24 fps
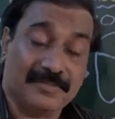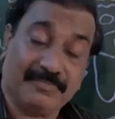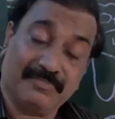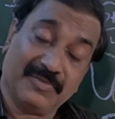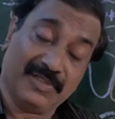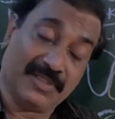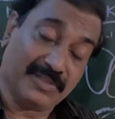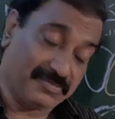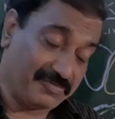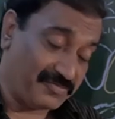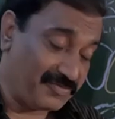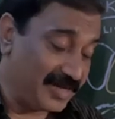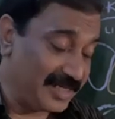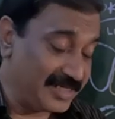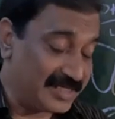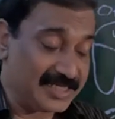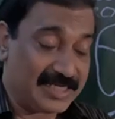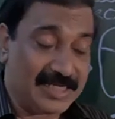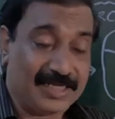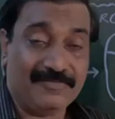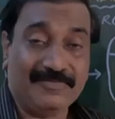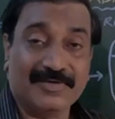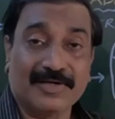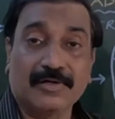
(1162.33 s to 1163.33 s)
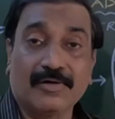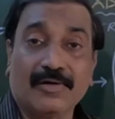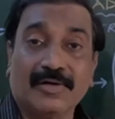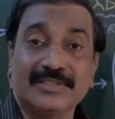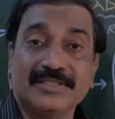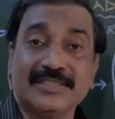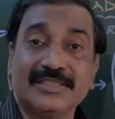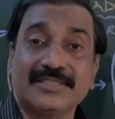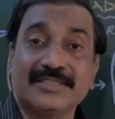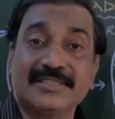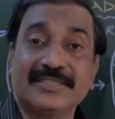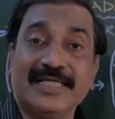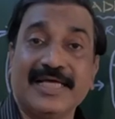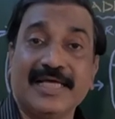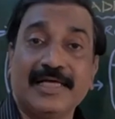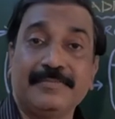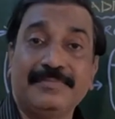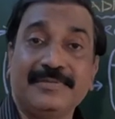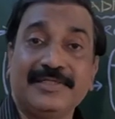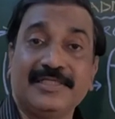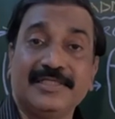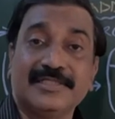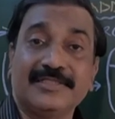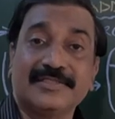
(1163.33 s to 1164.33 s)
the fatty liver causes
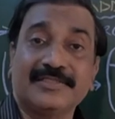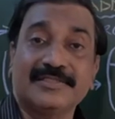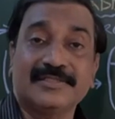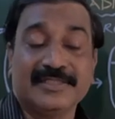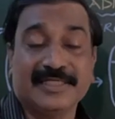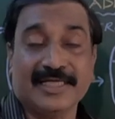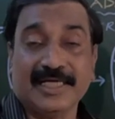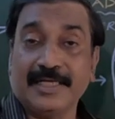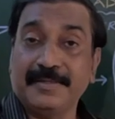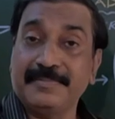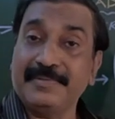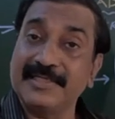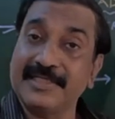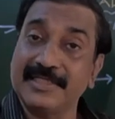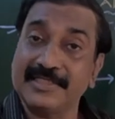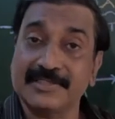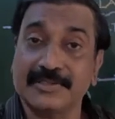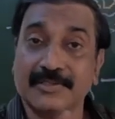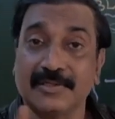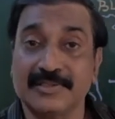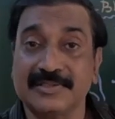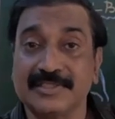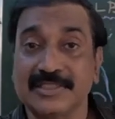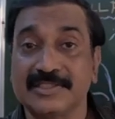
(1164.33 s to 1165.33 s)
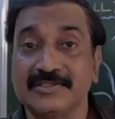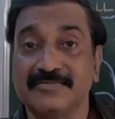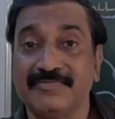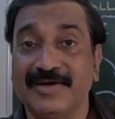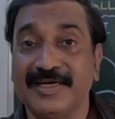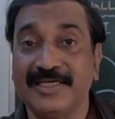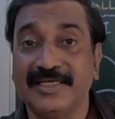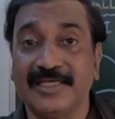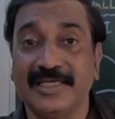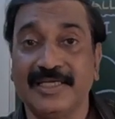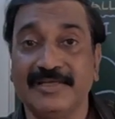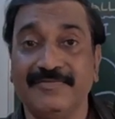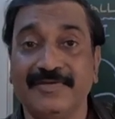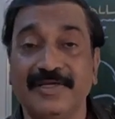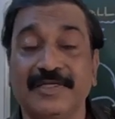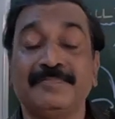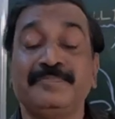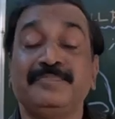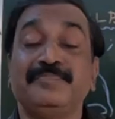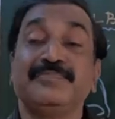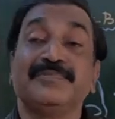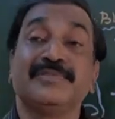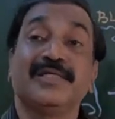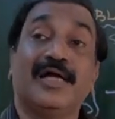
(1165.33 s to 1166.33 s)
diabetes causes fatty liver,
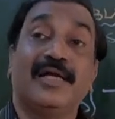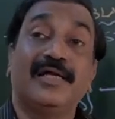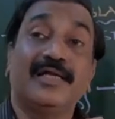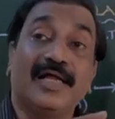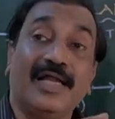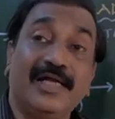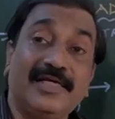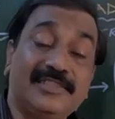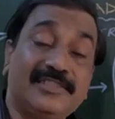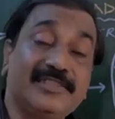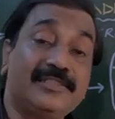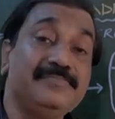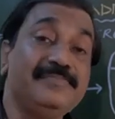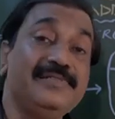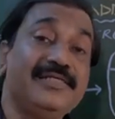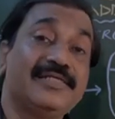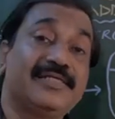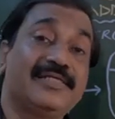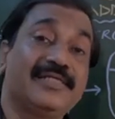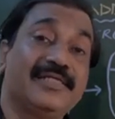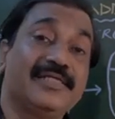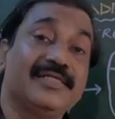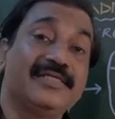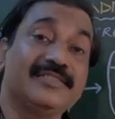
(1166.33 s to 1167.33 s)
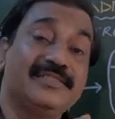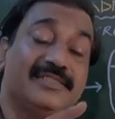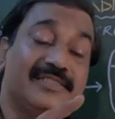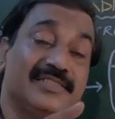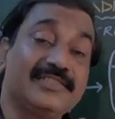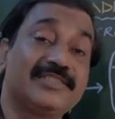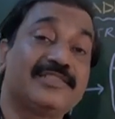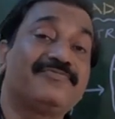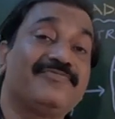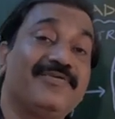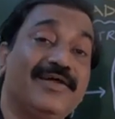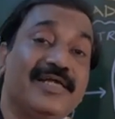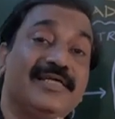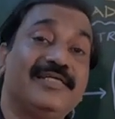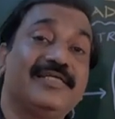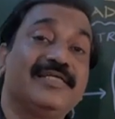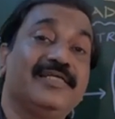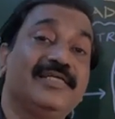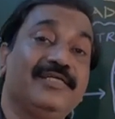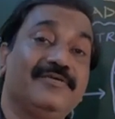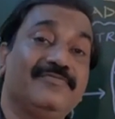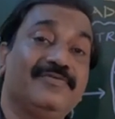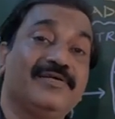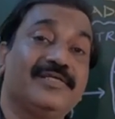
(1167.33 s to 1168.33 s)
and ultimately this fatty
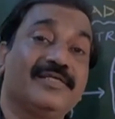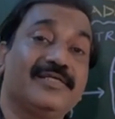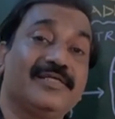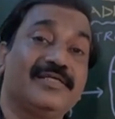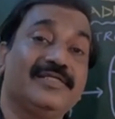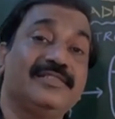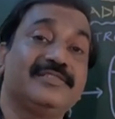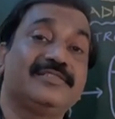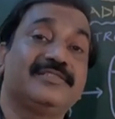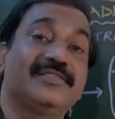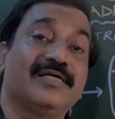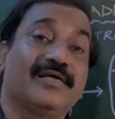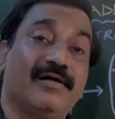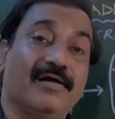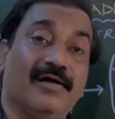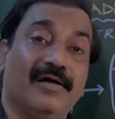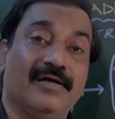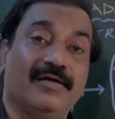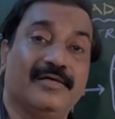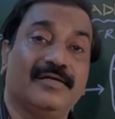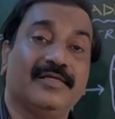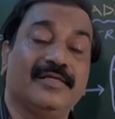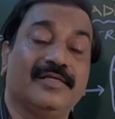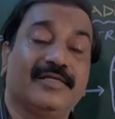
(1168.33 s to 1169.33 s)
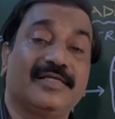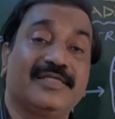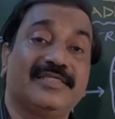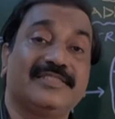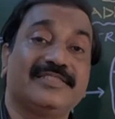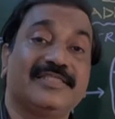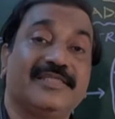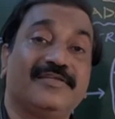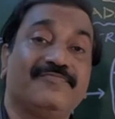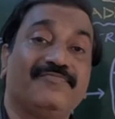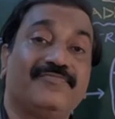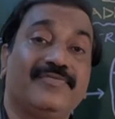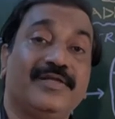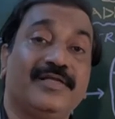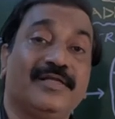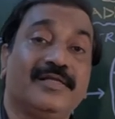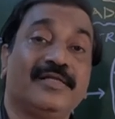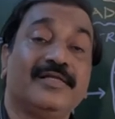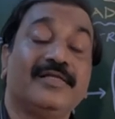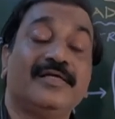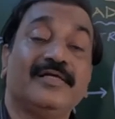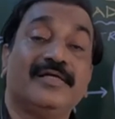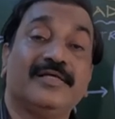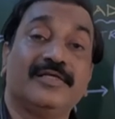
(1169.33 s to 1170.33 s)
liver is the reason for
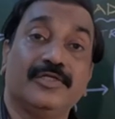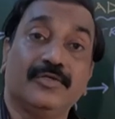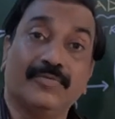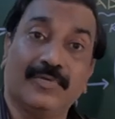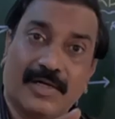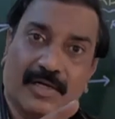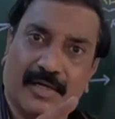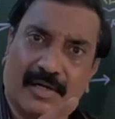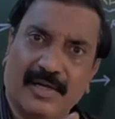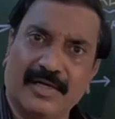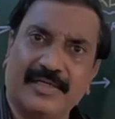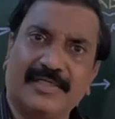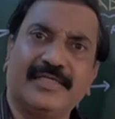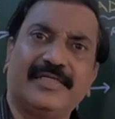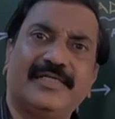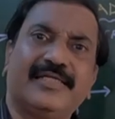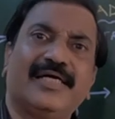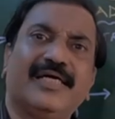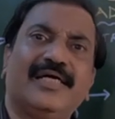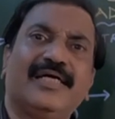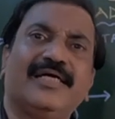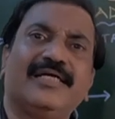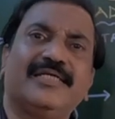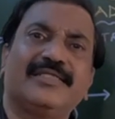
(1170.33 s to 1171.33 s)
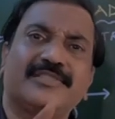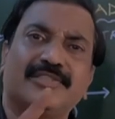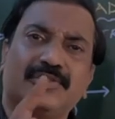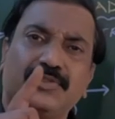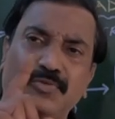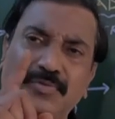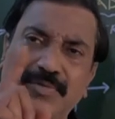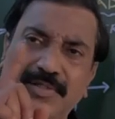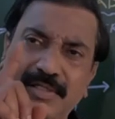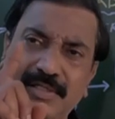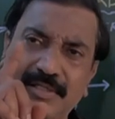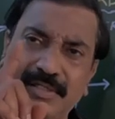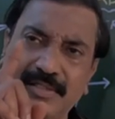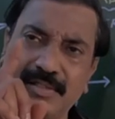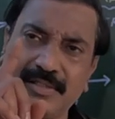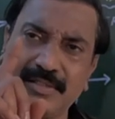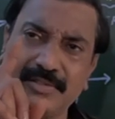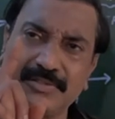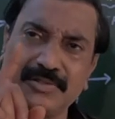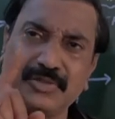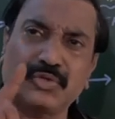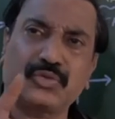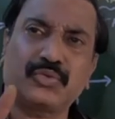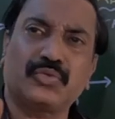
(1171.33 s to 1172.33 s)
your heart attacks,
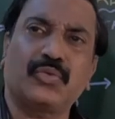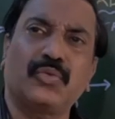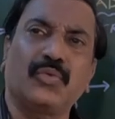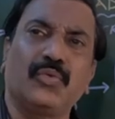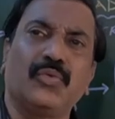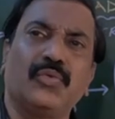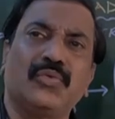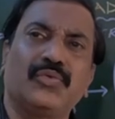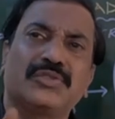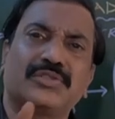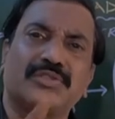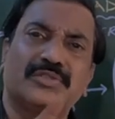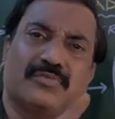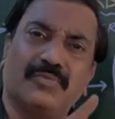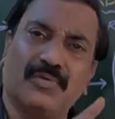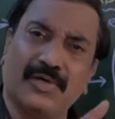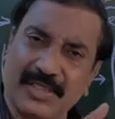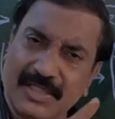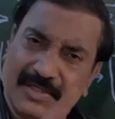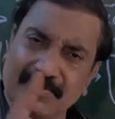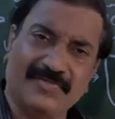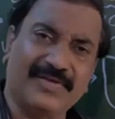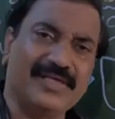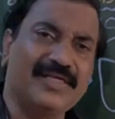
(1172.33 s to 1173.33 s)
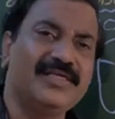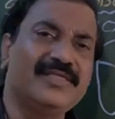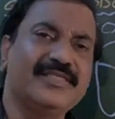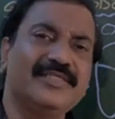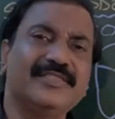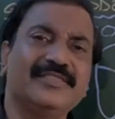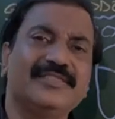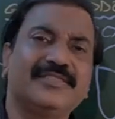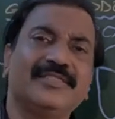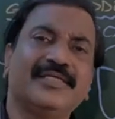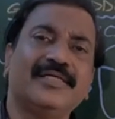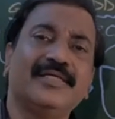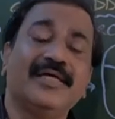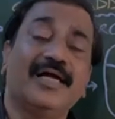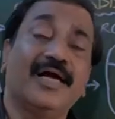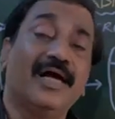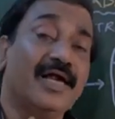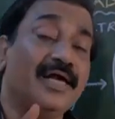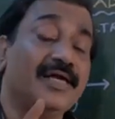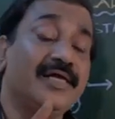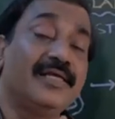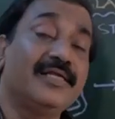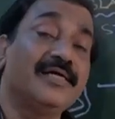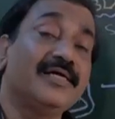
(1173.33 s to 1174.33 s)
your strokes, whatever it is,
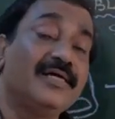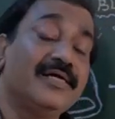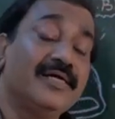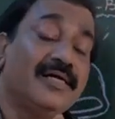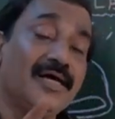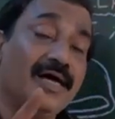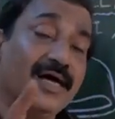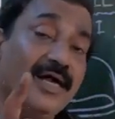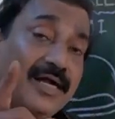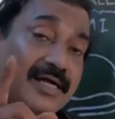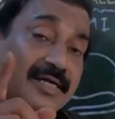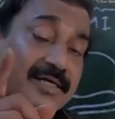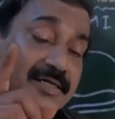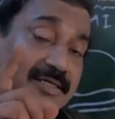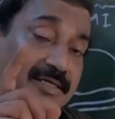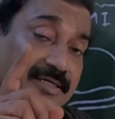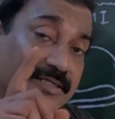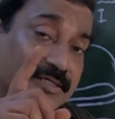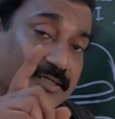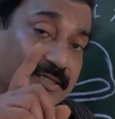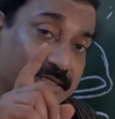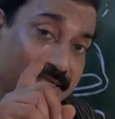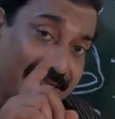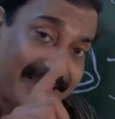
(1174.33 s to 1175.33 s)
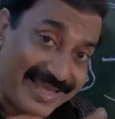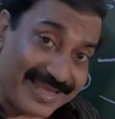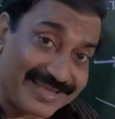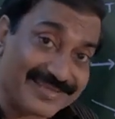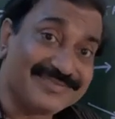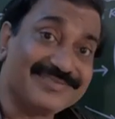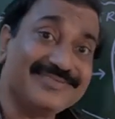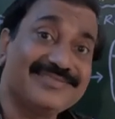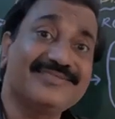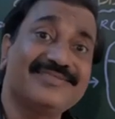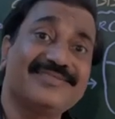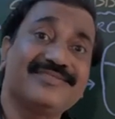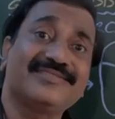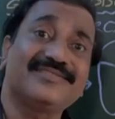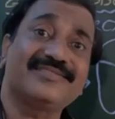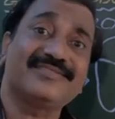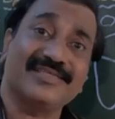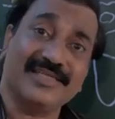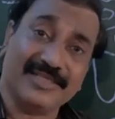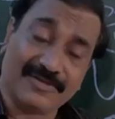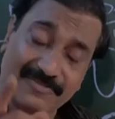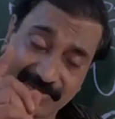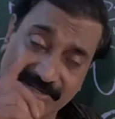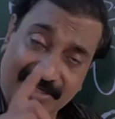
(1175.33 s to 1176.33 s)
and cancers,
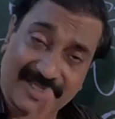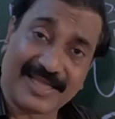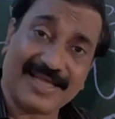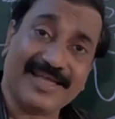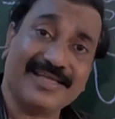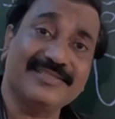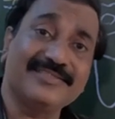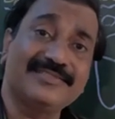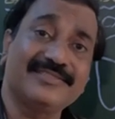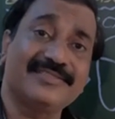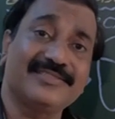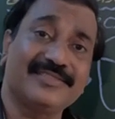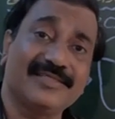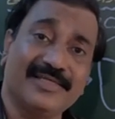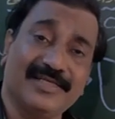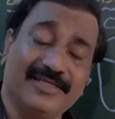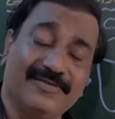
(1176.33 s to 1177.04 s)
liver cancer.